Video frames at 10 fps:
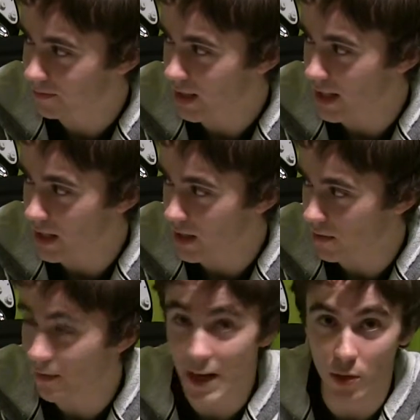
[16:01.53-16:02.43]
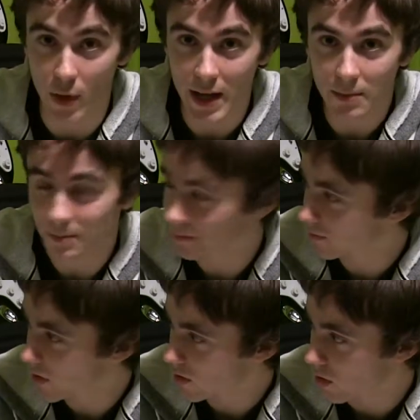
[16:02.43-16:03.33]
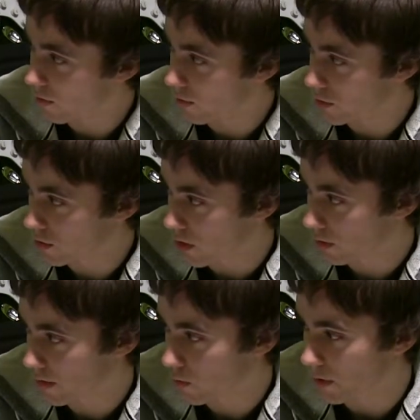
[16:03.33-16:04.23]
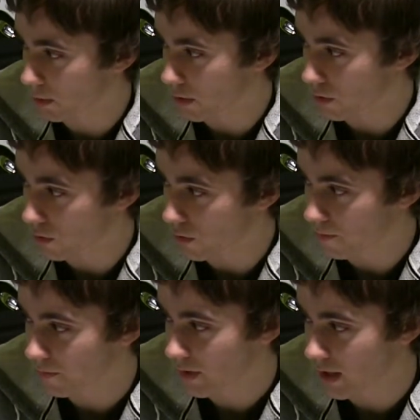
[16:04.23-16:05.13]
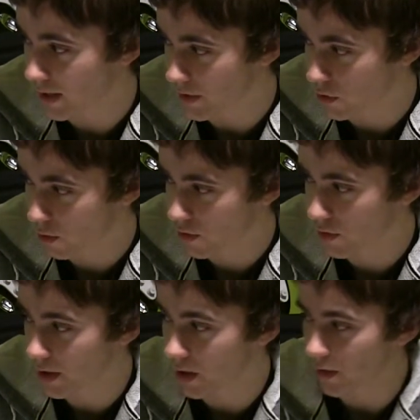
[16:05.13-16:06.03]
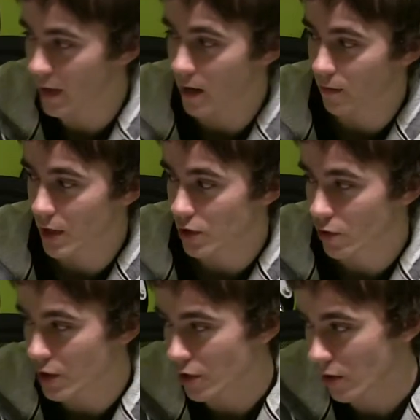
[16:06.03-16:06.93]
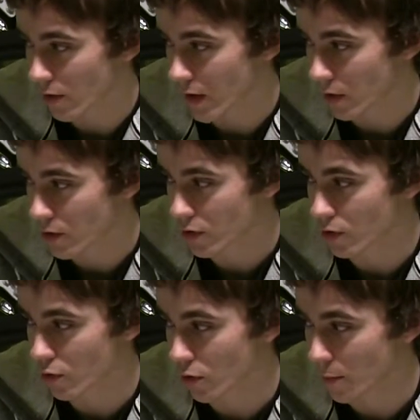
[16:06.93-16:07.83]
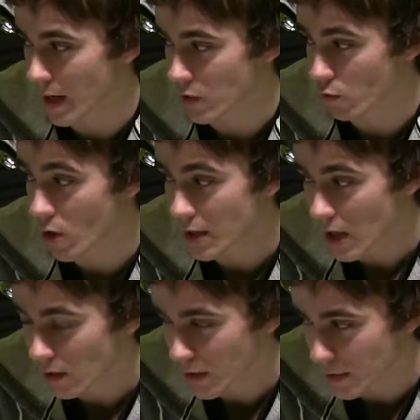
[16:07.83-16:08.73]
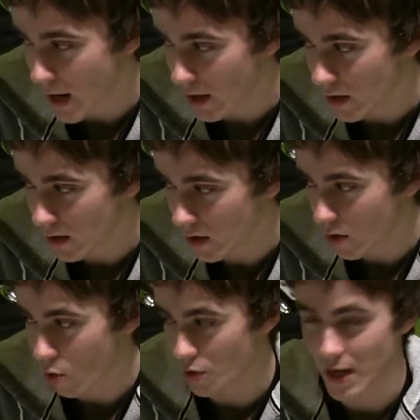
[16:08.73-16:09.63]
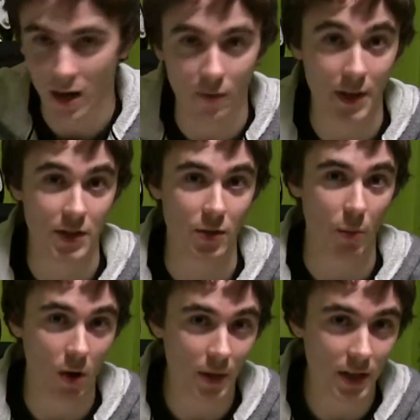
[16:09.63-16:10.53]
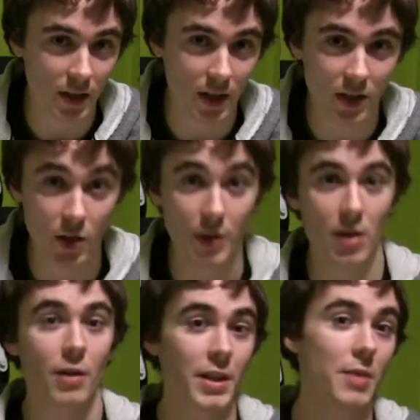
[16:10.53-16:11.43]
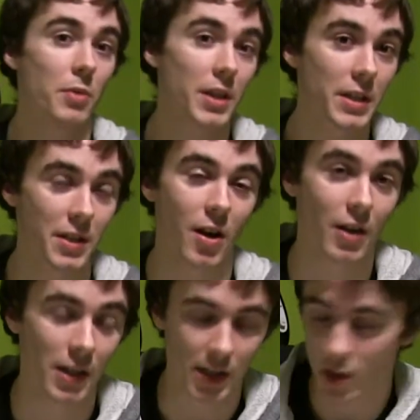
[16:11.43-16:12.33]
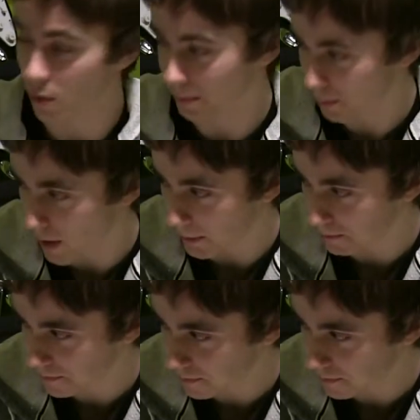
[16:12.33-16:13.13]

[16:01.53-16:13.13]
is Fade Away. So for 2 colorless, 1 blue, it is a sorcery that for each creature, that creature's controller pays 1 colorless mana or sacrifices a permanent. So it's already a pretty decent card on its own, but